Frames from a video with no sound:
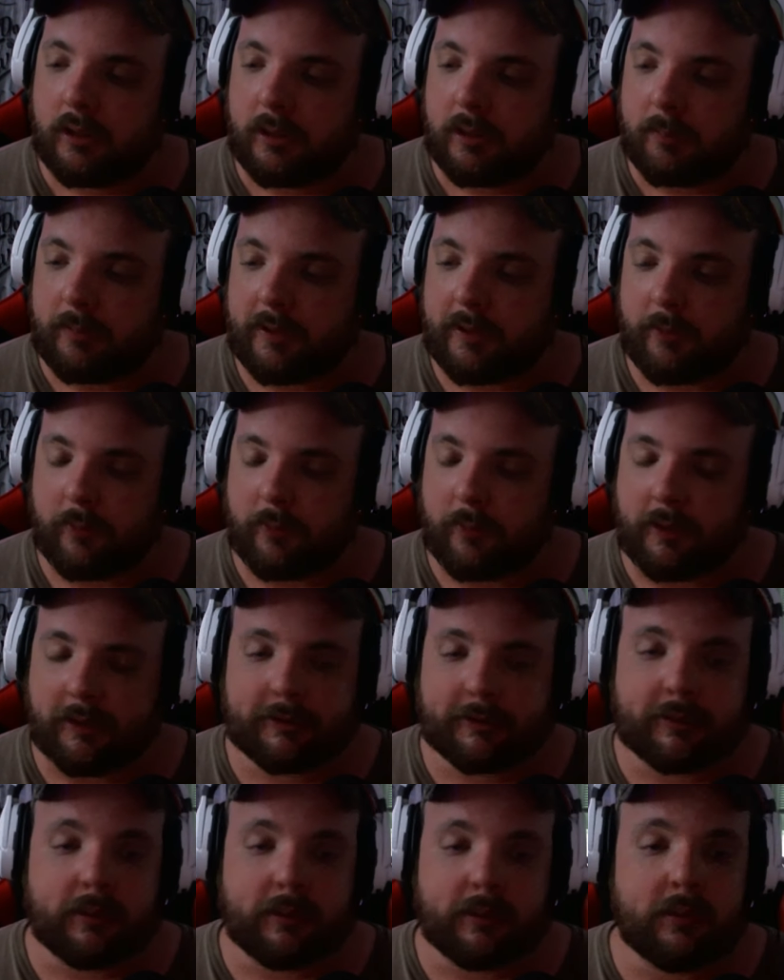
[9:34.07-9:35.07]
but
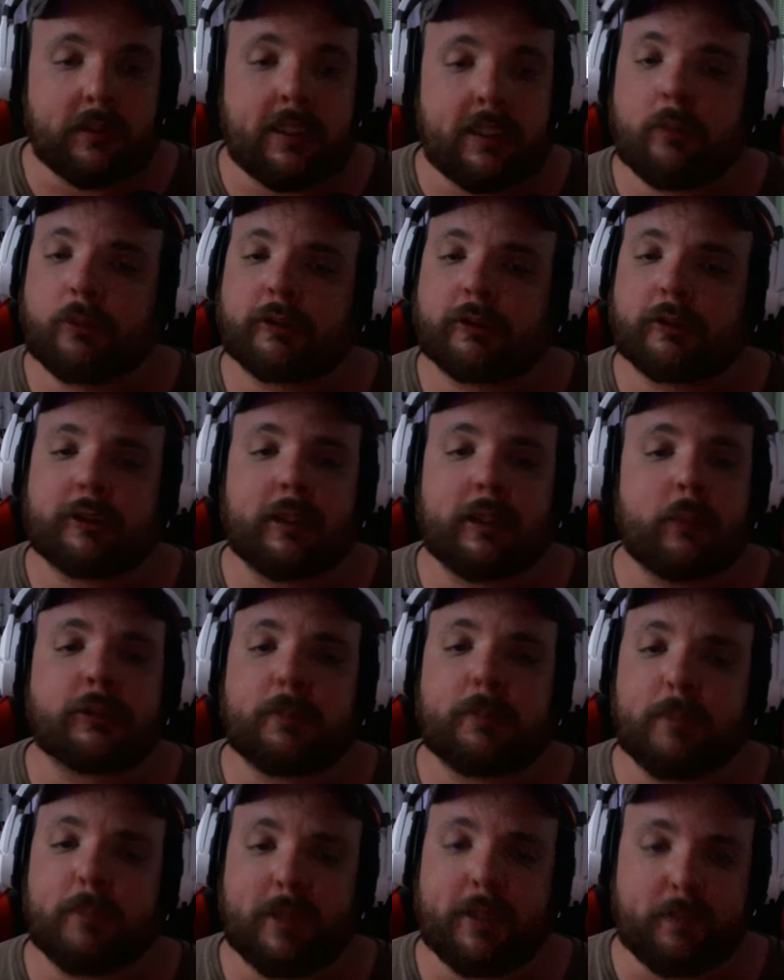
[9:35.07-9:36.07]
anyways, it was it was
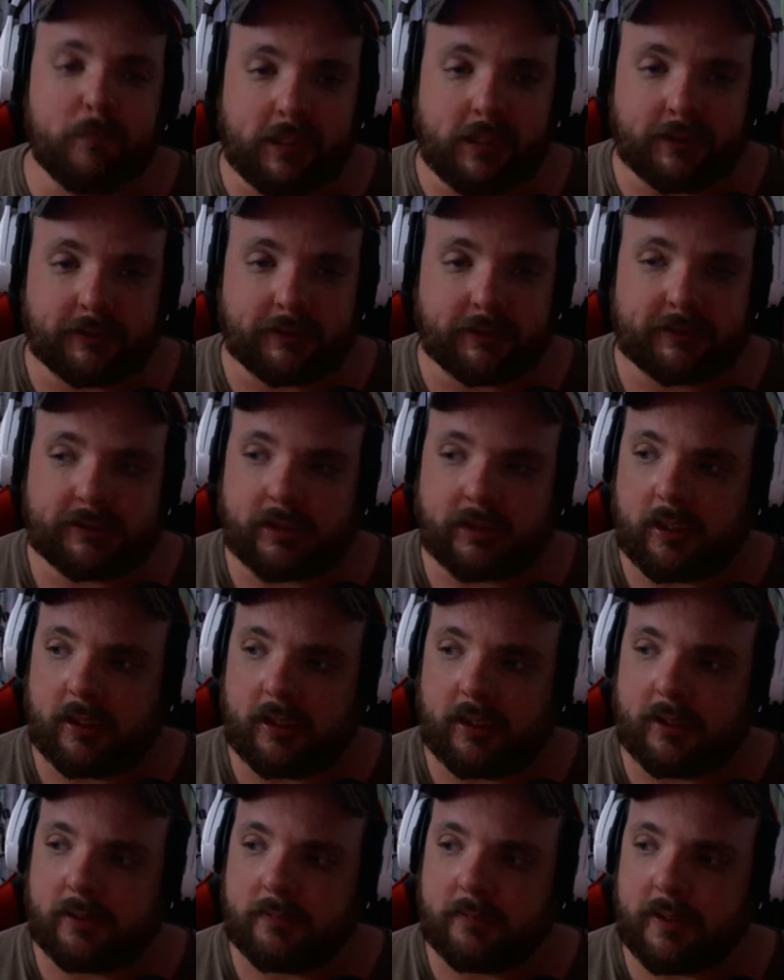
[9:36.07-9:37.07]
a big mess.
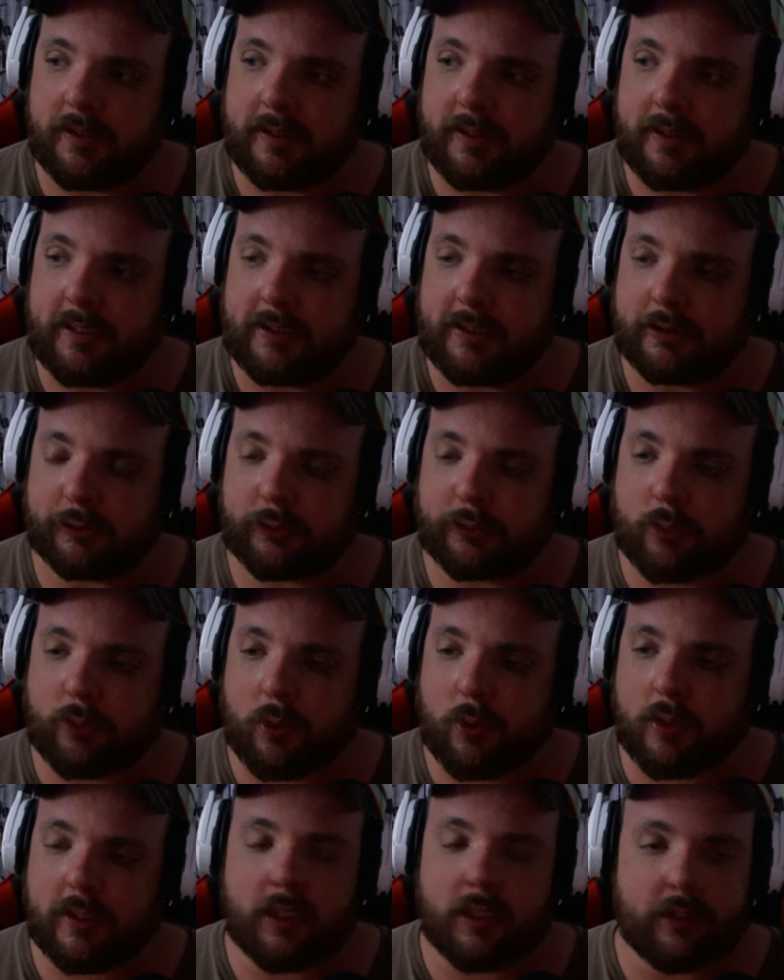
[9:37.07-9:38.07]
Um, they
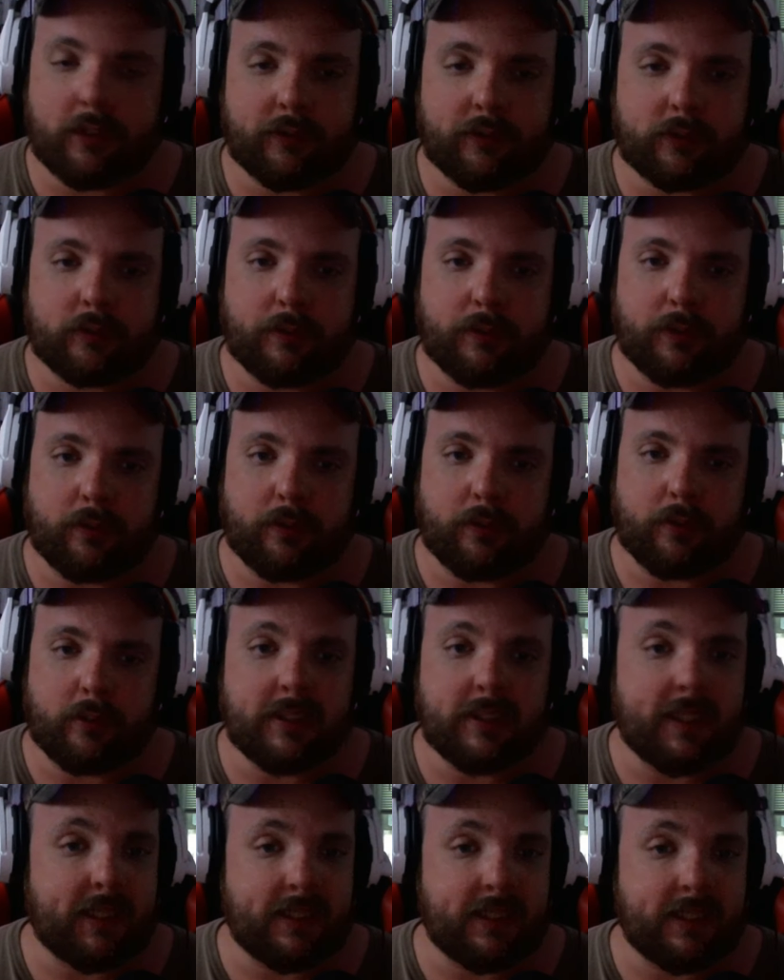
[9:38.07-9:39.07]
destroyed the other computer,
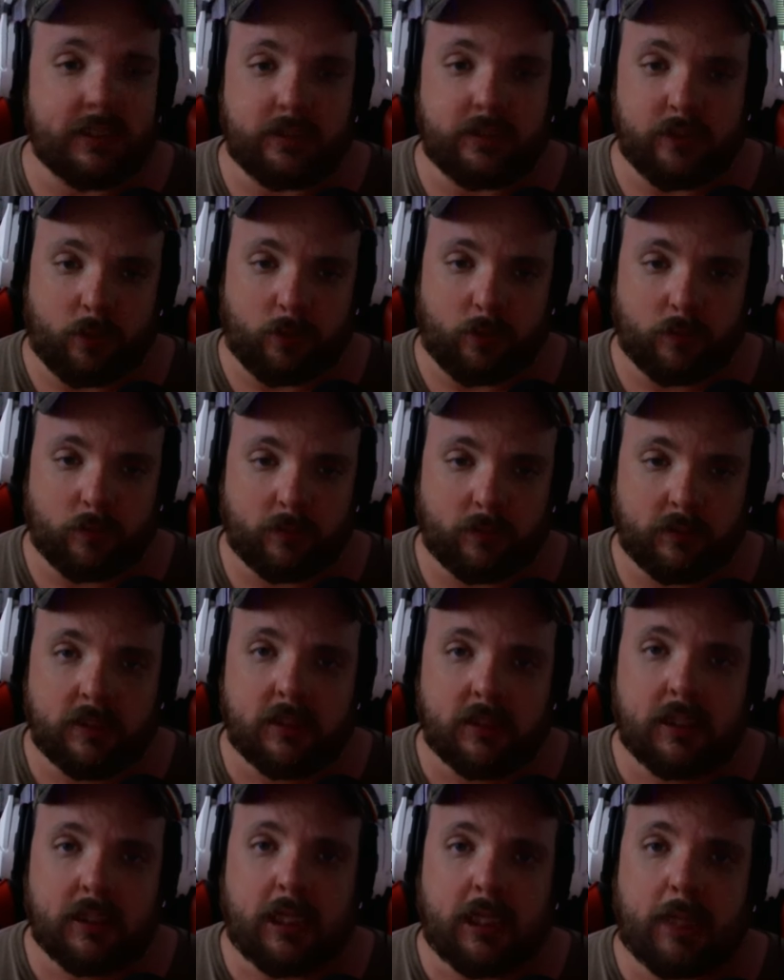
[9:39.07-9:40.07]
and I didn't know.
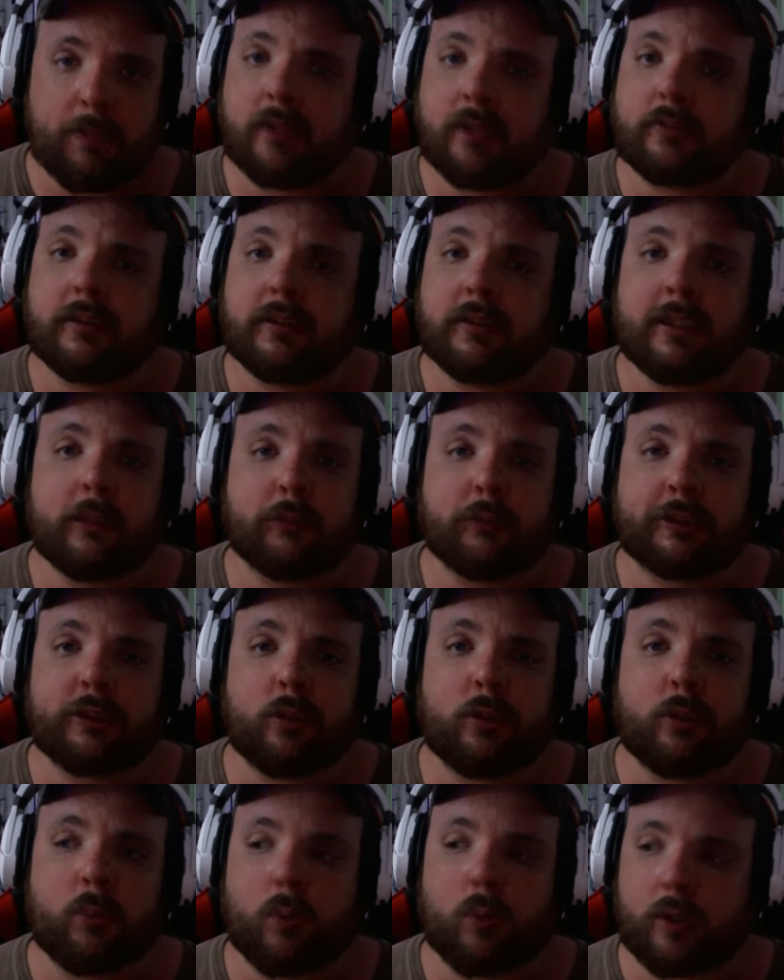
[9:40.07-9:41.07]
Apparently, it was
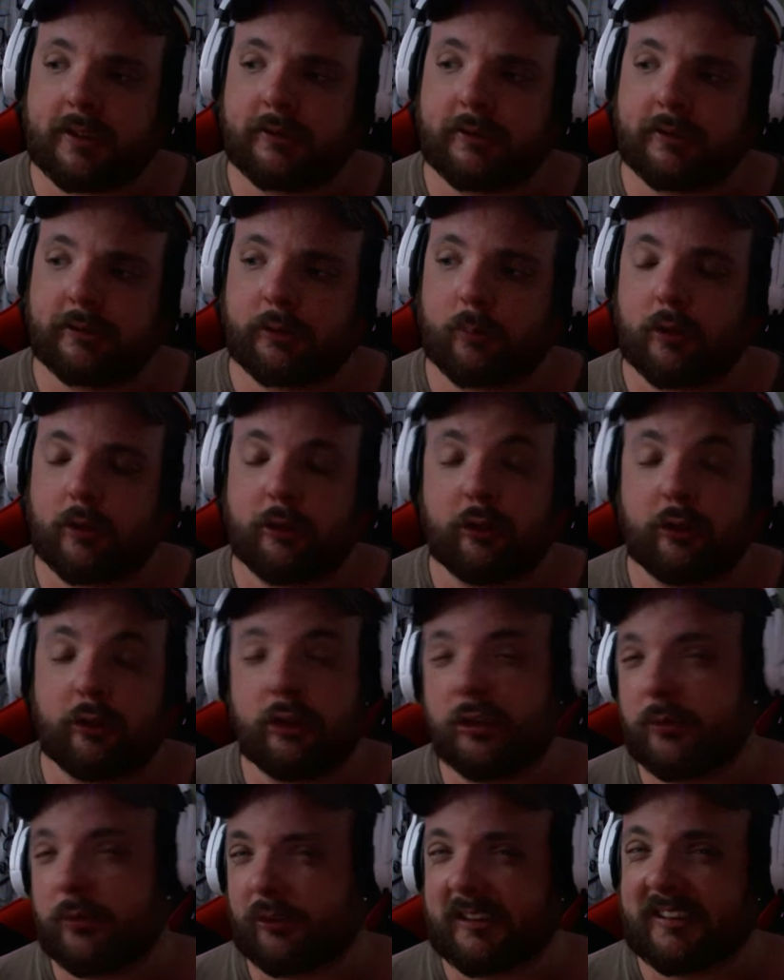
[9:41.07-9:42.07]
still working to where you
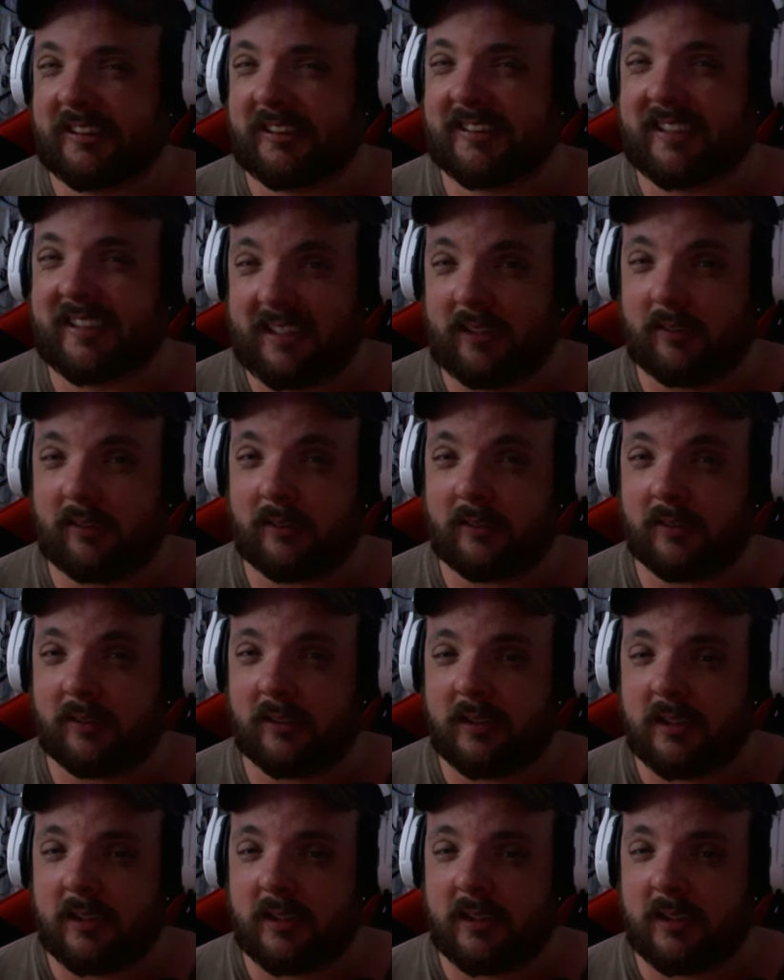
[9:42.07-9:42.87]
couldn't really tell.